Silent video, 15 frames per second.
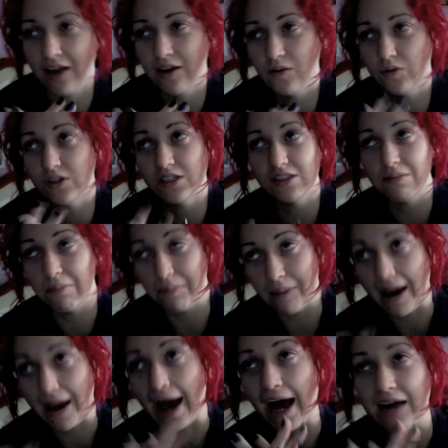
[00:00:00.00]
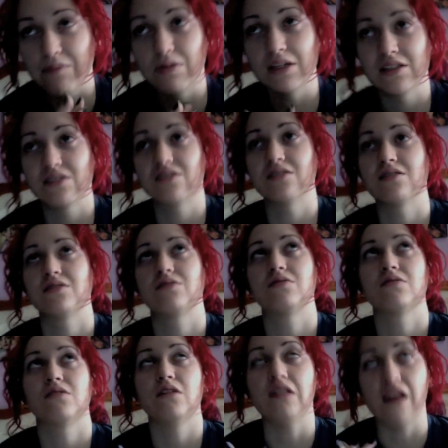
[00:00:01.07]
which isn't bad, but it's just
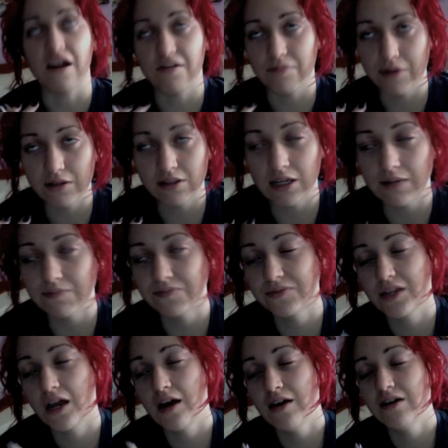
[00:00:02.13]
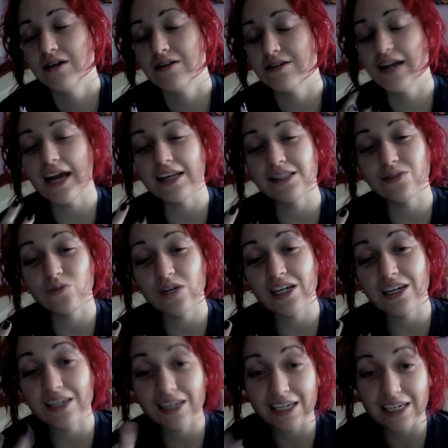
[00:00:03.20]
a lot of build up. Next
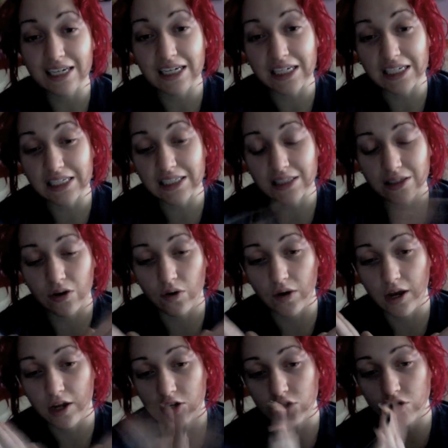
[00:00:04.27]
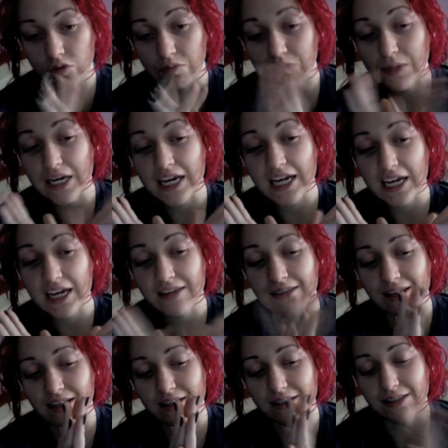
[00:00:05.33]
week is going to be
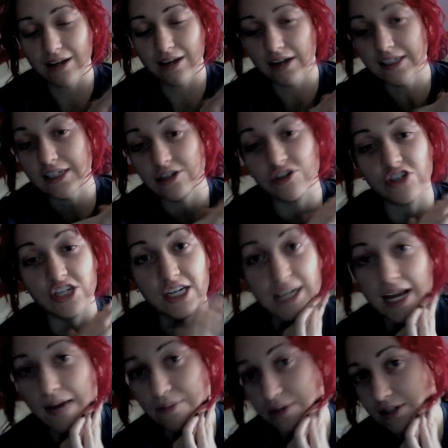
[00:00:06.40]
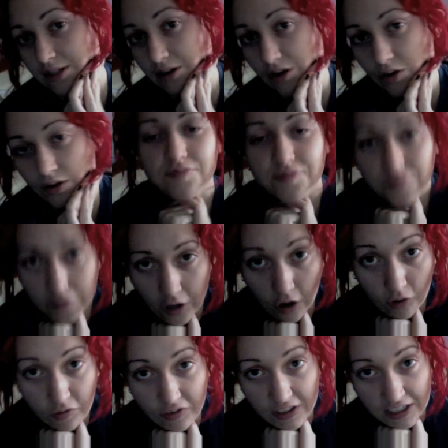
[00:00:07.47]
the Sun and Jin episode.
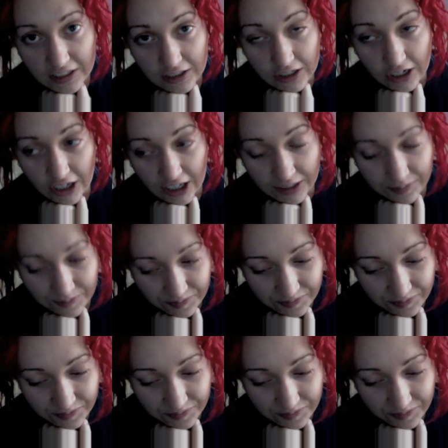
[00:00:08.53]
Hopefully it's good.